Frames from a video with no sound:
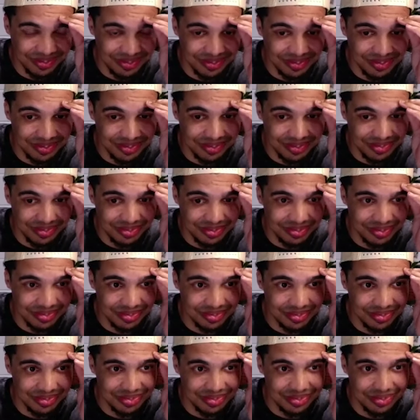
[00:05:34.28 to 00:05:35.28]

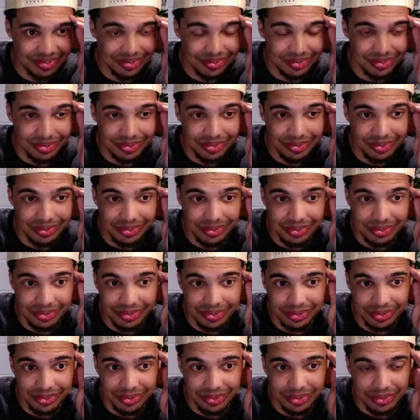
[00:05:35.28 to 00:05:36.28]

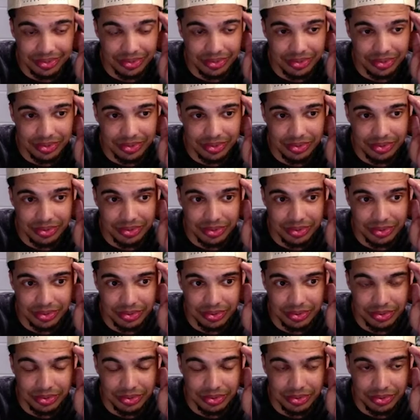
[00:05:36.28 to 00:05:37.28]

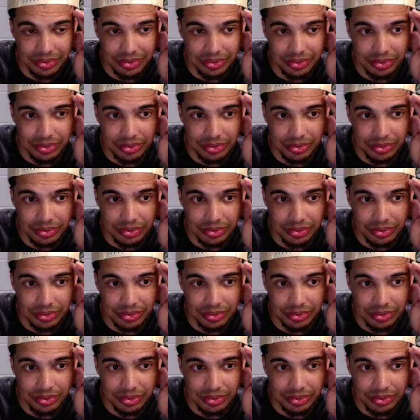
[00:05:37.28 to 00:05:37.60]
This person isn't speaking.